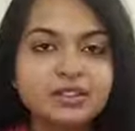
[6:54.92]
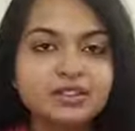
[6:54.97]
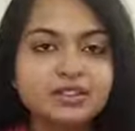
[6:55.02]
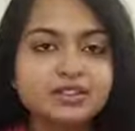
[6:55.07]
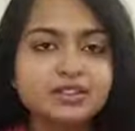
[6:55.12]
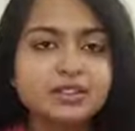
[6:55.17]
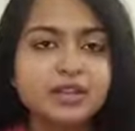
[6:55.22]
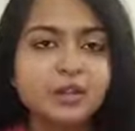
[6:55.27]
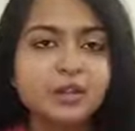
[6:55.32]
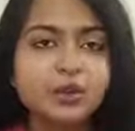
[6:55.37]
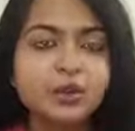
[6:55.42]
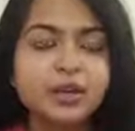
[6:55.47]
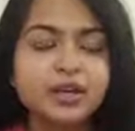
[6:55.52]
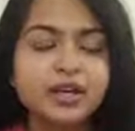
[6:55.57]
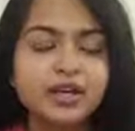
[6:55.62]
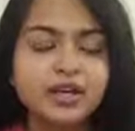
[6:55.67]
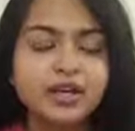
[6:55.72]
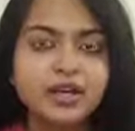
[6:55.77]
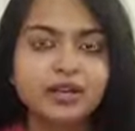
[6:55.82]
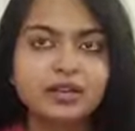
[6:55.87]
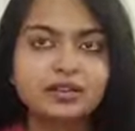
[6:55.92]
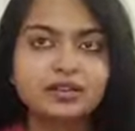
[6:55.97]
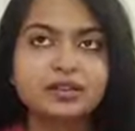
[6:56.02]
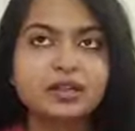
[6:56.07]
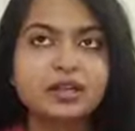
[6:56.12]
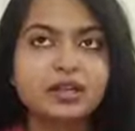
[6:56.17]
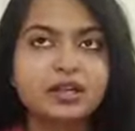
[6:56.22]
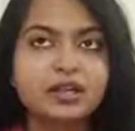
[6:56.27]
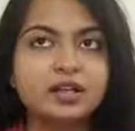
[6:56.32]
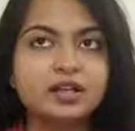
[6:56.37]
So again,
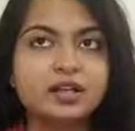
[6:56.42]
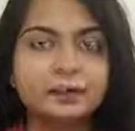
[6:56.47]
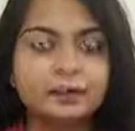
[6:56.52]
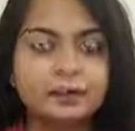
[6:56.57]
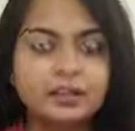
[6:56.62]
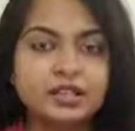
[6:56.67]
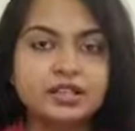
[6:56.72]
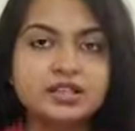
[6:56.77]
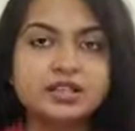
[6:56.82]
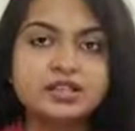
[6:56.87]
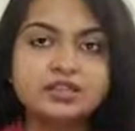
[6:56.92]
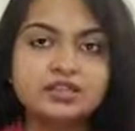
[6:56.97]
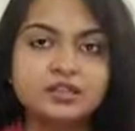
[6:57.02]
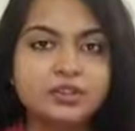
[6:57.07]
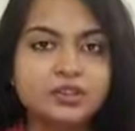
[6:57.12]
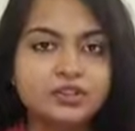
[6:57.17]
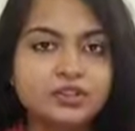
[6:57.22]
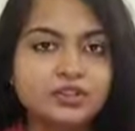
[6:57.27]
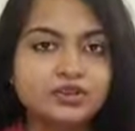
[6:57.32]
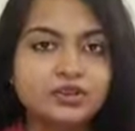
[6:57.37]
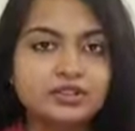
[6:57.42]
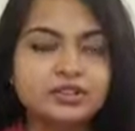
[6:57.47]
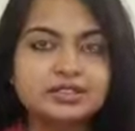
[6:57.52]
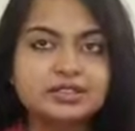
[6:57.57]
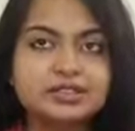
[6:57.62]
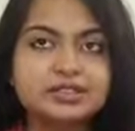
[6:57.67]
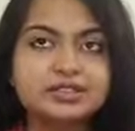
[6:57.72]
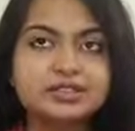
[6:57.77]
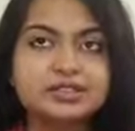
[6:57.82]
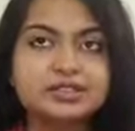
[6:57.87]
because of this
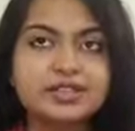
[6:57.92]
reason,